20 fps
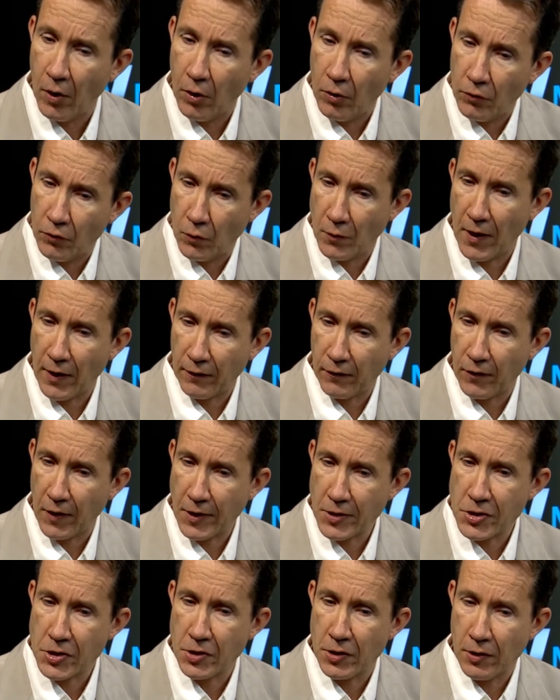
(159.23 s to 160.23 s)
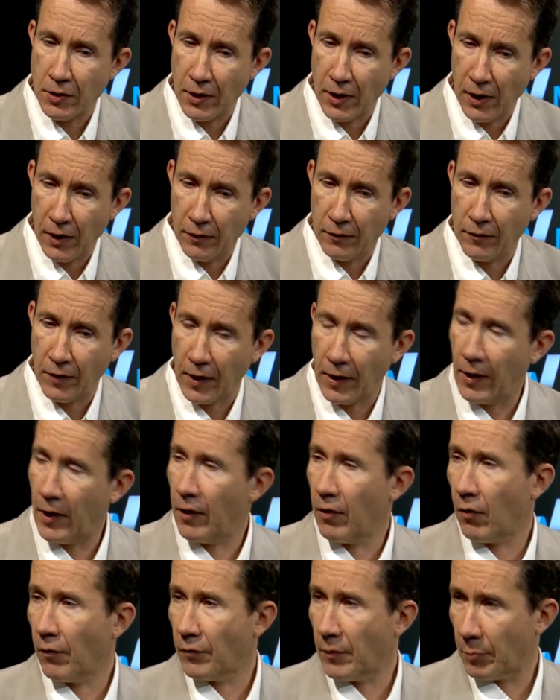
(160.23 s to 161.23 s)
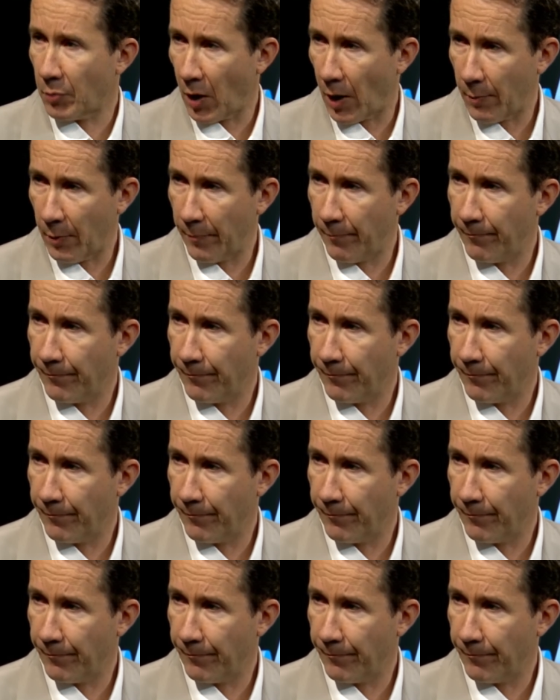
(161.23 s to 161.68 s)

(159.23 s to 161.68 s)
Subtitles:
to that section and take care of the problem.